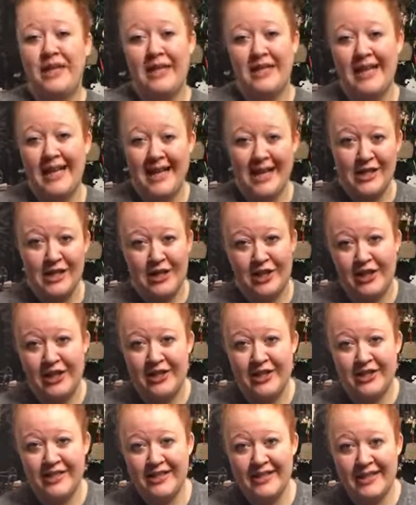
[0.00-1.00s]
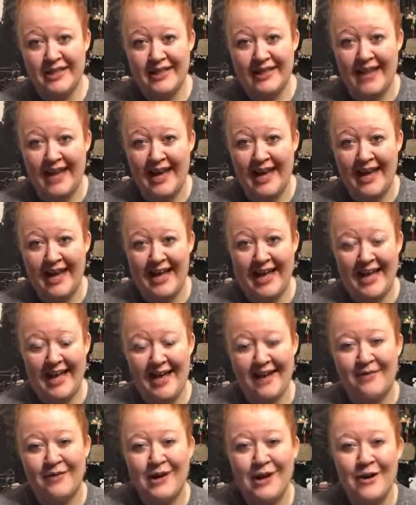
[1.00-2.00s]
planners that I have